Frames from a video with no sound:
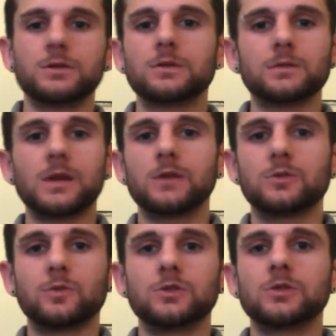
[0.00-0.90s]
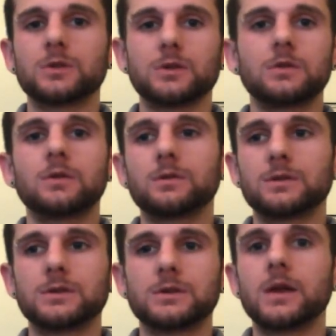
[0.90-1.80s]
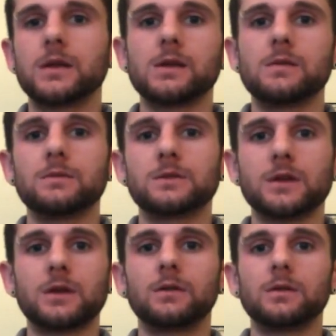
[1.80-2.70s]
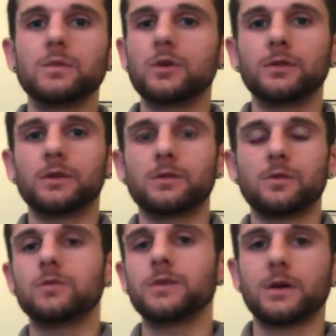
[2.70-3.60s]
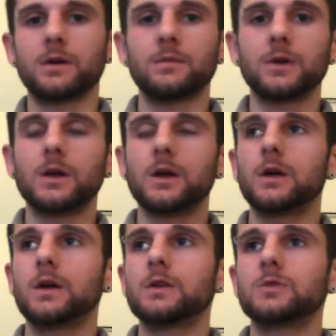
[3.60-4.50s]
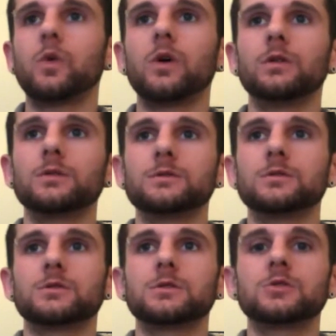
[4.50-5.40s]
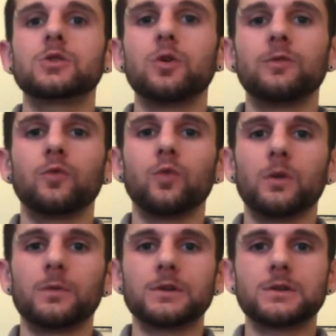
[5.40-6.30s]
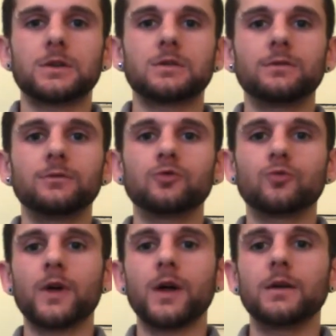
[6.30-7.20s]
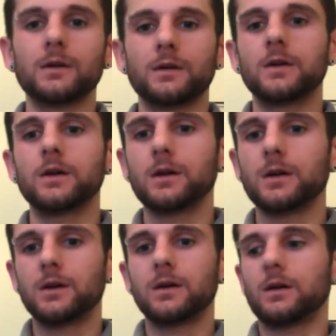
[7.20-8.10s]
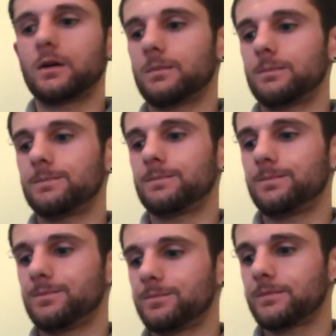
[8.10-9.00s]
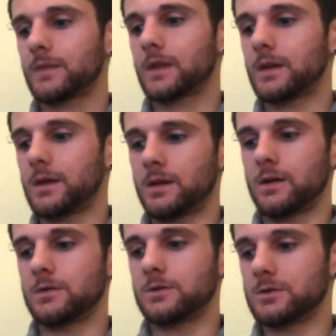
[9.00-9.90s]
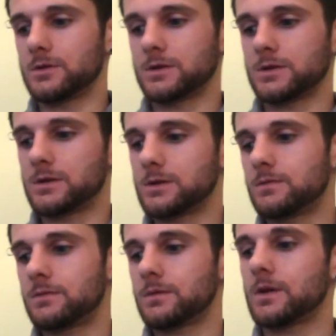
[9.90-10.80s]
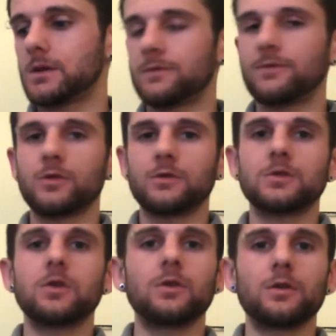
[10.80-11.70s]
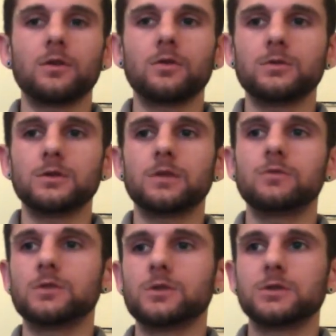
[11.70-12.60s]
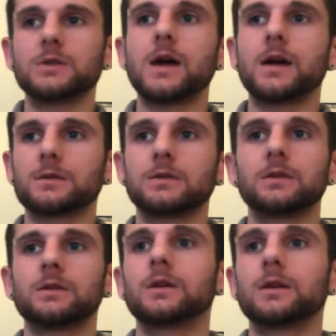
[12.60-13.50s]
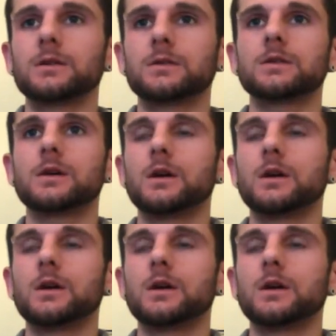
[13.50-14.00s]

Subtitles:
Tension was just steadily building the whole time, as well as just this overwhelming sense of dread. And it's just, as far as horror goes, it was just excellent. Like, it's